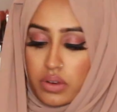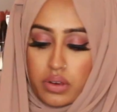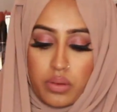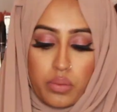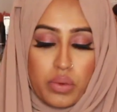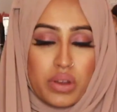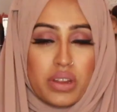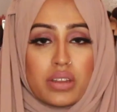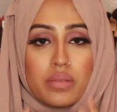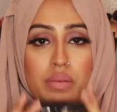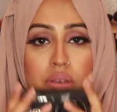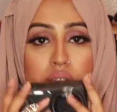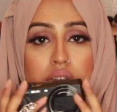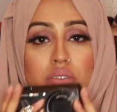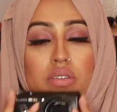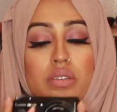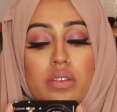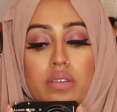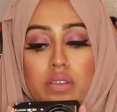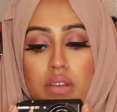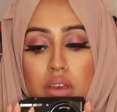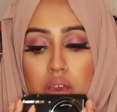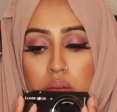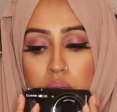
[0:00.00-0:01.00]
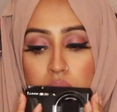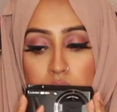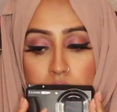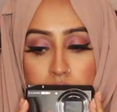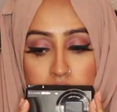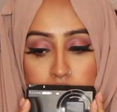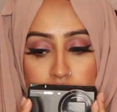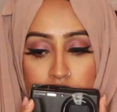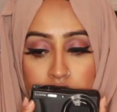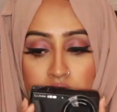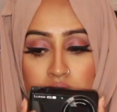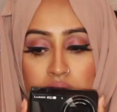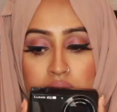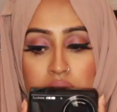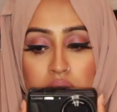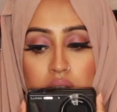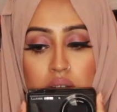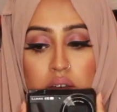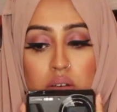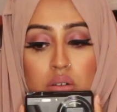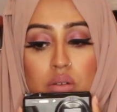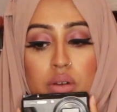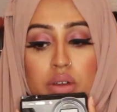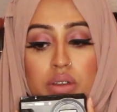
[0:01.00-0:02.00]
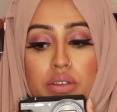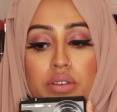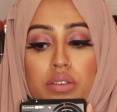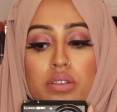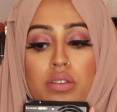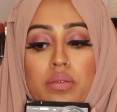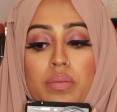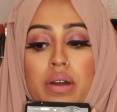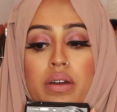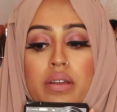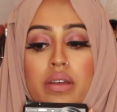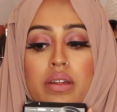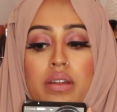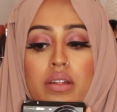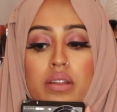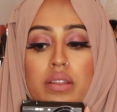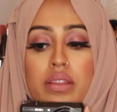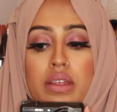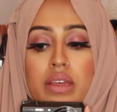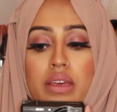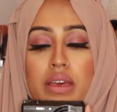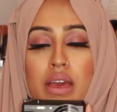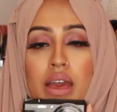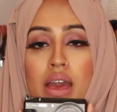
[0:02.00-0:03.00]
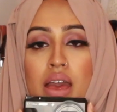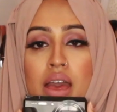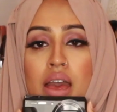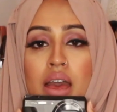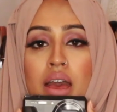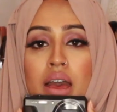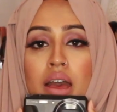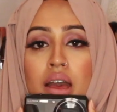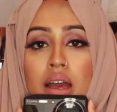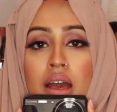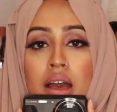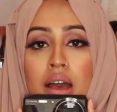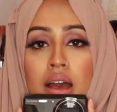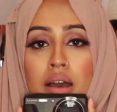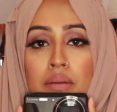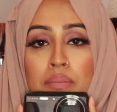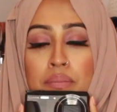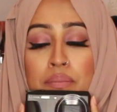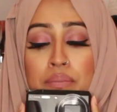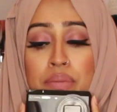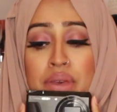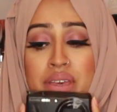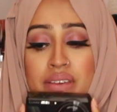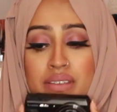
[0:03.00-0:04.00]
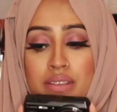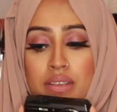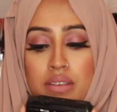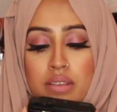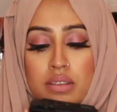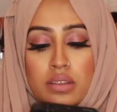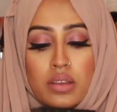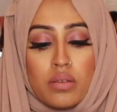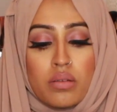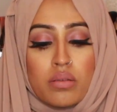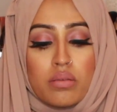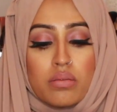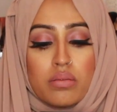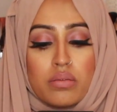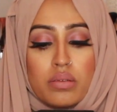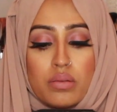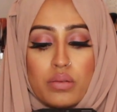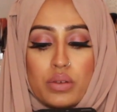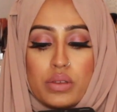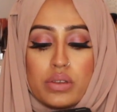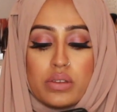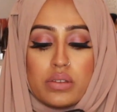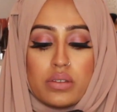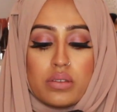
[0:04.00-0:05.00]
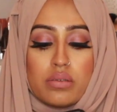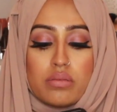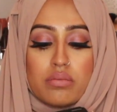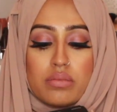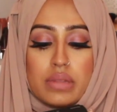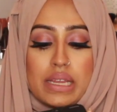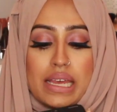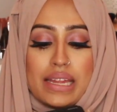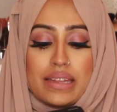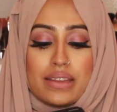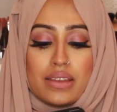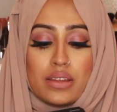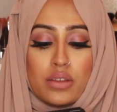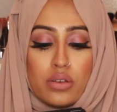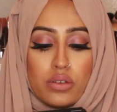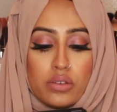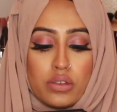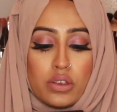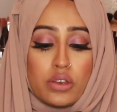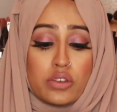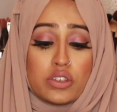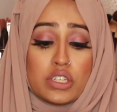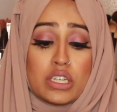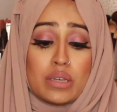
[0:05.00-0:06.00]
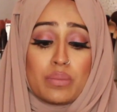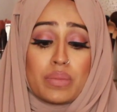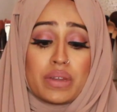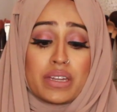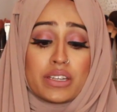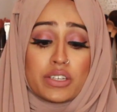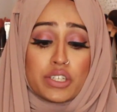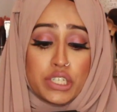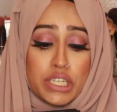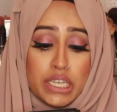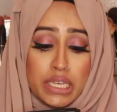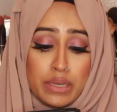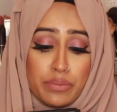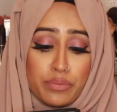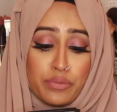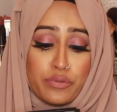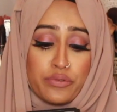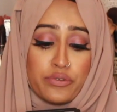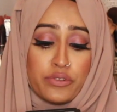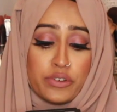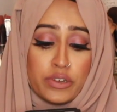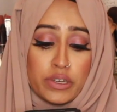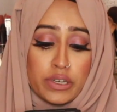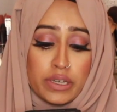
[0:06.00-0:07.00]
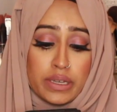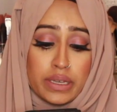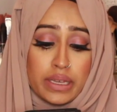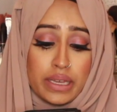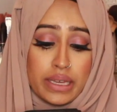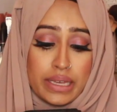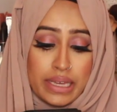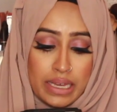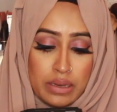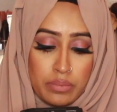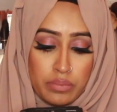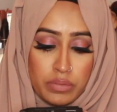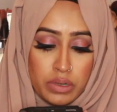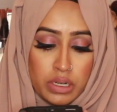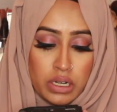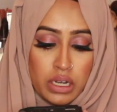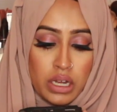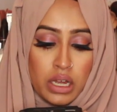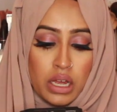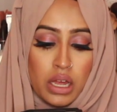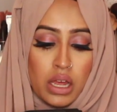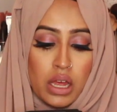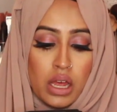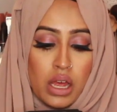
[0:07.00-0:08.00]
I wanted to mention this camera because I've had a lot of questions about it, and I think because it's so, well, it's not so cheap, but it's cheap for a camera.